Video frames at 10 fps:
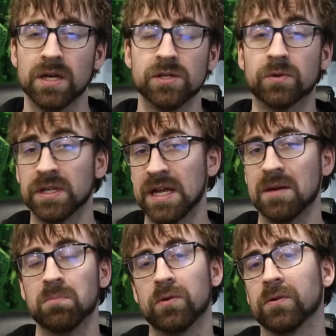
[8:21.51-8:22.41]
you can
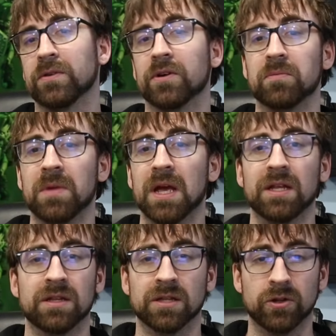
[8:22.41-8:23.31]
import them
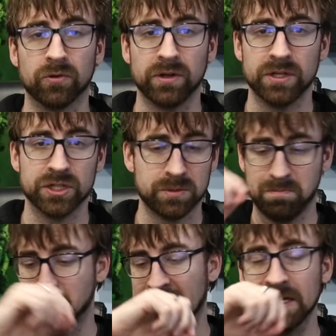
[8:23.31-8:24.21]
and literally just
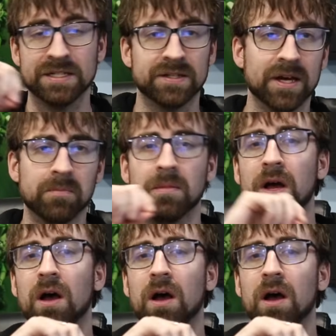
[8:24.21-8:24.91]
paint them